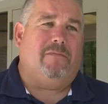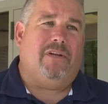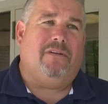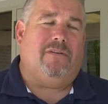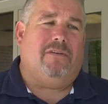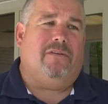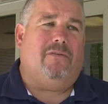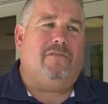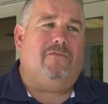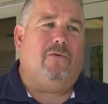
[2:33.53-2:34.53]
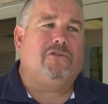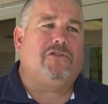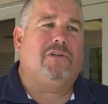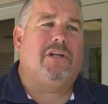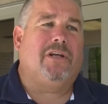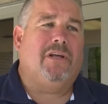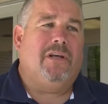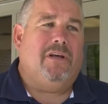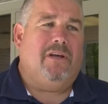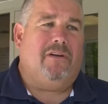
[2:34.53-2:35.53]
I mean, uh, you know, unfortunately,
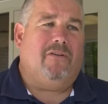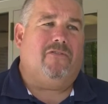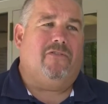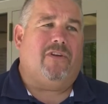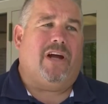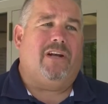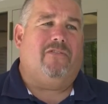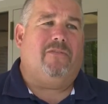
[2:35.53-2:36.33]
in our society,